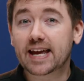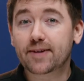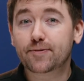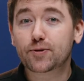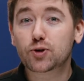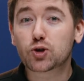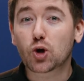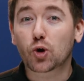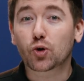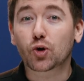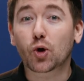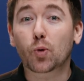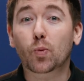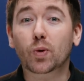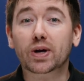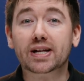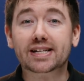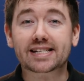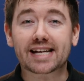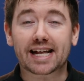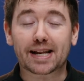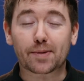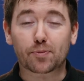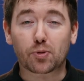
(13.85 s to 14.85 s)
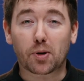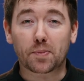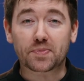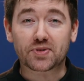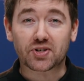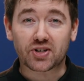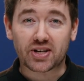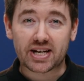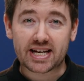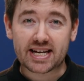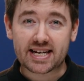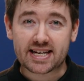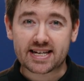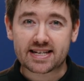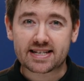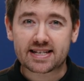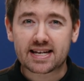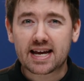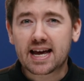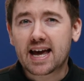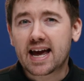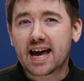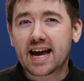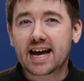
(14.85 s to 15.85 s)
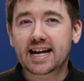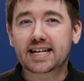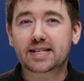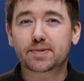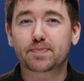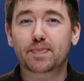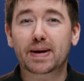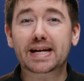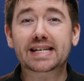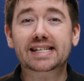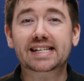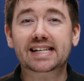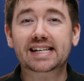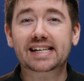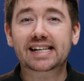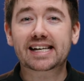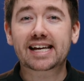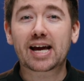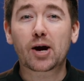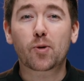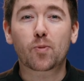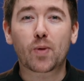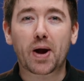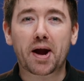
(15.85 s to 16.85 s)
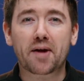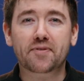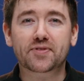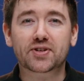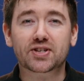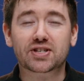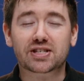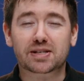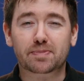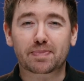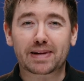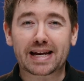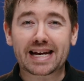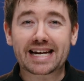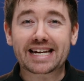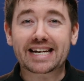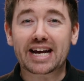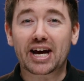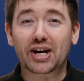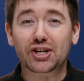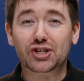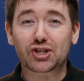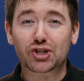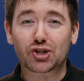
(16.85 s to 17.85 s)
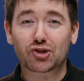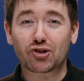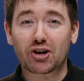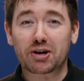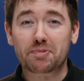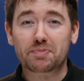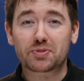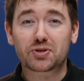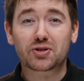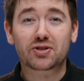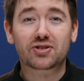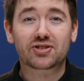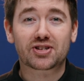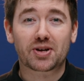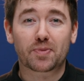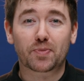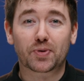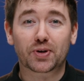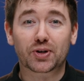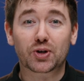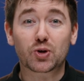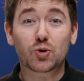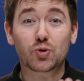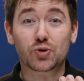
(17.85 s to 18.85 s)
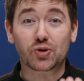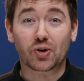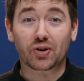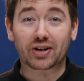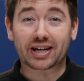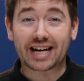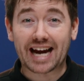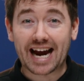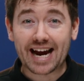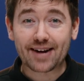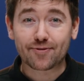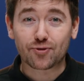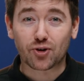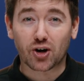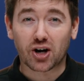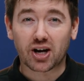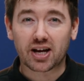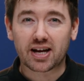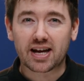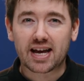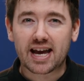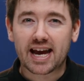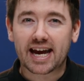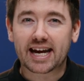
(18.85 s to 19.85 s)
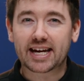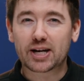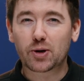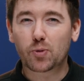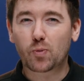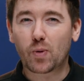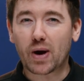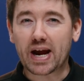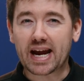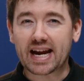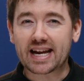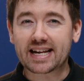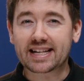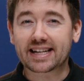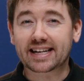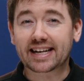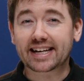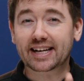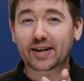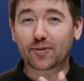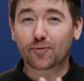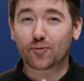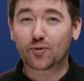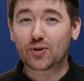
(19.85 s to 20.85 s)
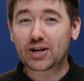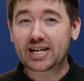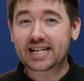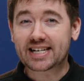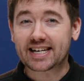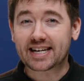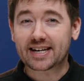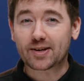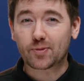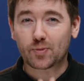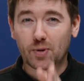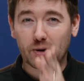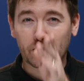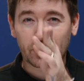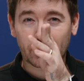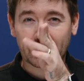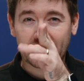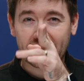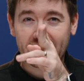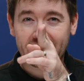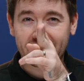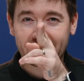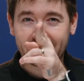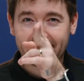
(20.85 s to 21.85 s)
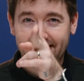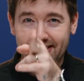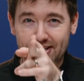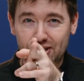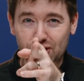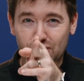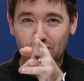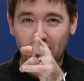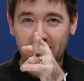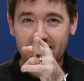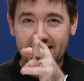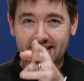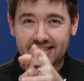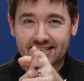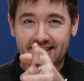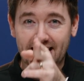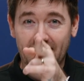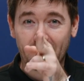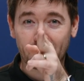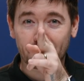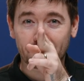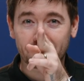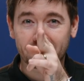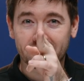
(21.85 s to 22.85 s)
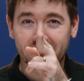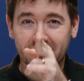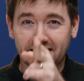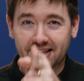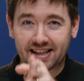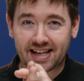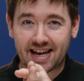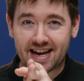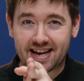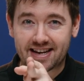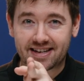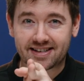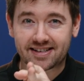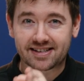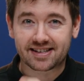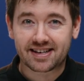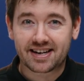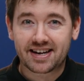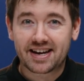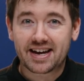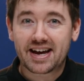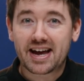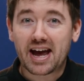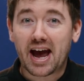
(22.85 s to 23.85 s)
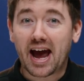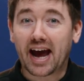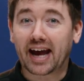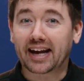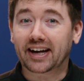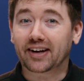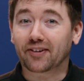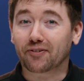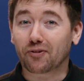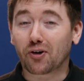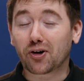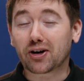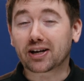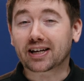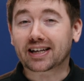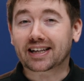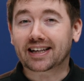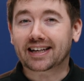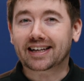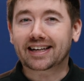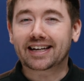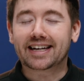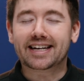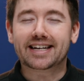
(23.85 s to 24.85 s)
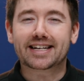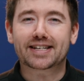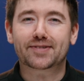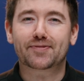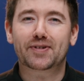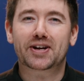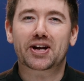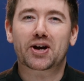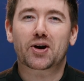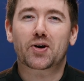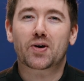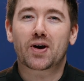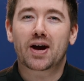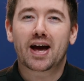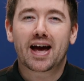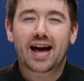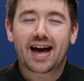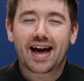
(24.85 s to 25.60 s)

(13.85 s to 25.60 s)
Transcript: If you don't know what a teleprompter is, it's basically a way of displaying a script to someone who's on camera in a way that they can read it while looking straight down the lens. And ironically, in this video,